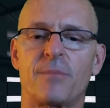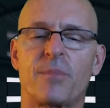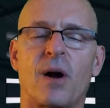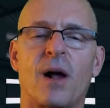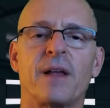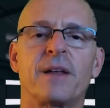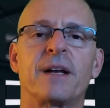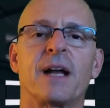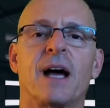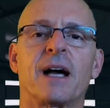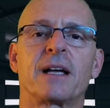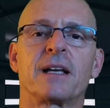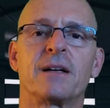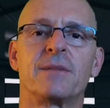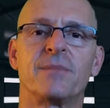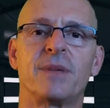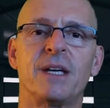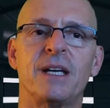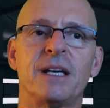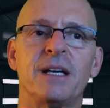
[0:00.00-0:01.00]
probably not
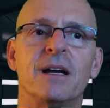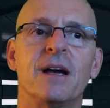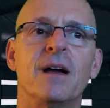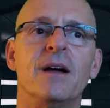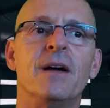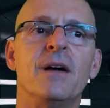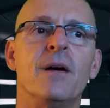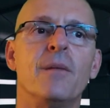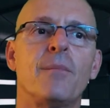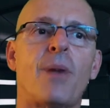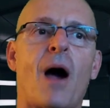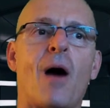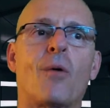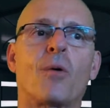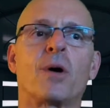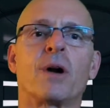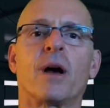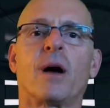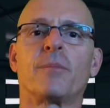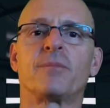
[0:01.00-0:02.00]
going to be
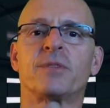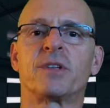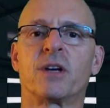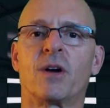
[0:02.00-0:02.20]
powered up